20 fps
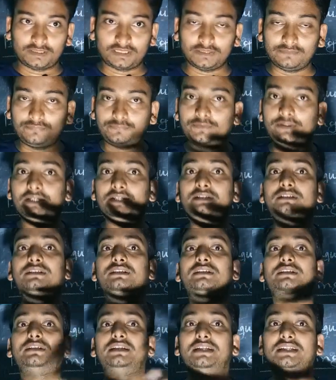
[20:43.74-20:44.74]
different
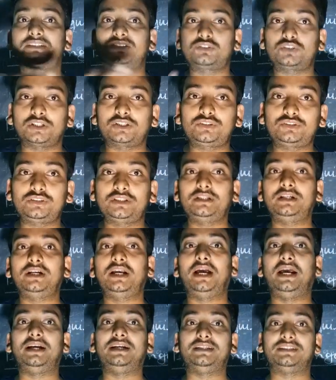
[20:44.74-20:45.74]

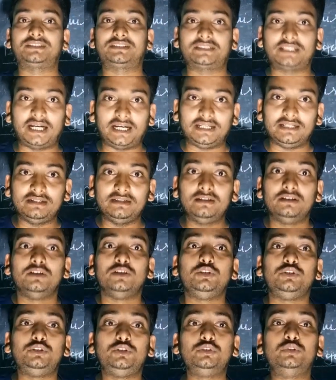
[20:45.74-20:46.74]
structure and style
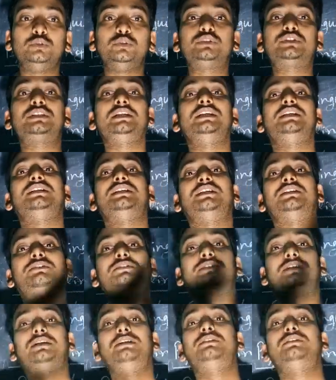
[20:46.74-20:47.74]
used in
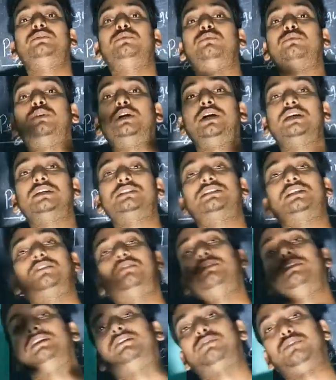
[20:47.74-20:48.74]
different works
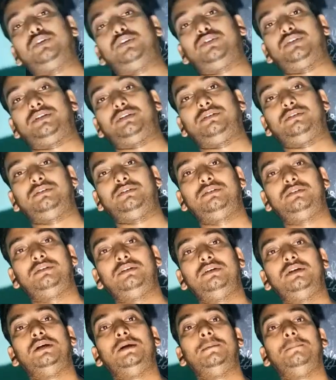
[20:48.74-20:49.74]
of literature.
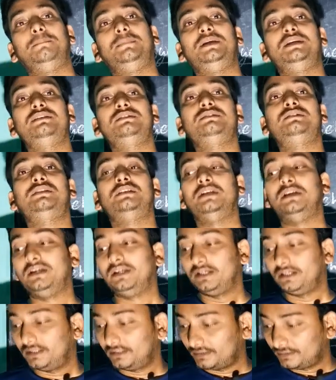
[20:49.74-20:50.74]
Means
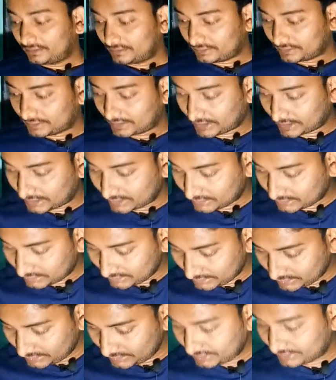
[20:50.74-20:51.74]
the
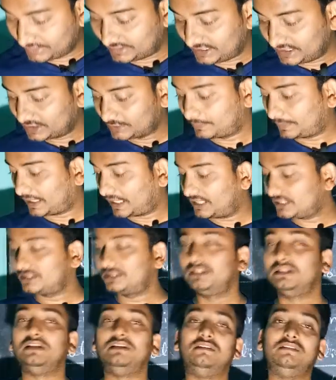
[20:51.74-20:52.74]
this
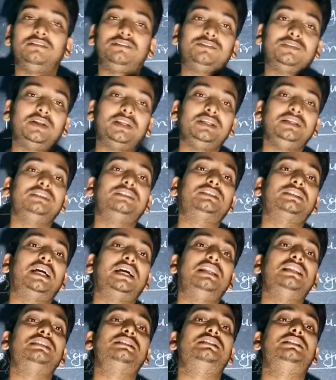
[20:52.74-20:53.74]
branch, literary
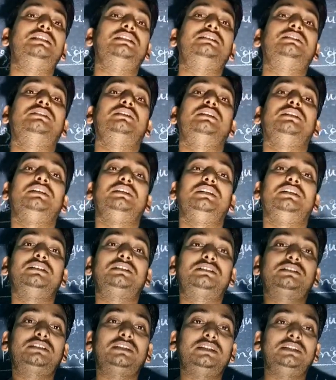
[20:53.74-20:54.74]
stylistics,
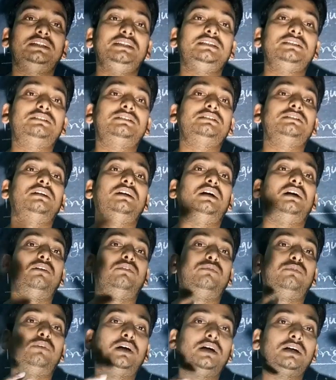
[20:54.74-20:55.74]
studies
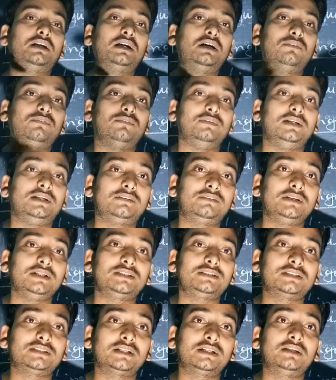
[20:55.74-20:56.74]
a work of
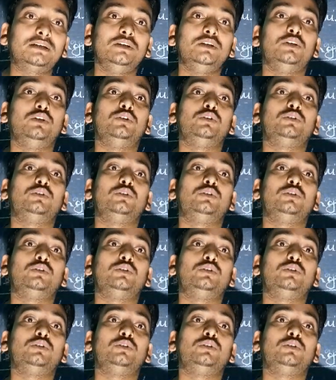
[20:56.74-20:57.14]
literature